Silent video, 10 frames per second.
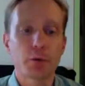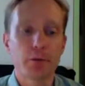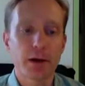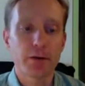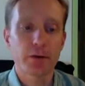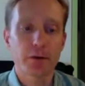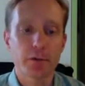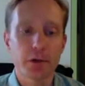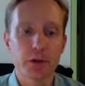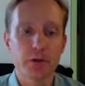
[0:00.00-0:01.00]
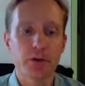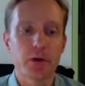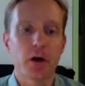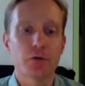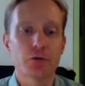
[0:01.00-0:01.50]
preventer to be used in
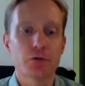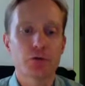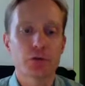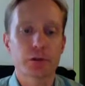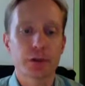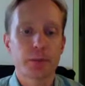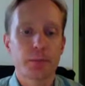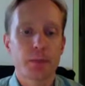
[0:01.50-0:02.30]
offshore drilling,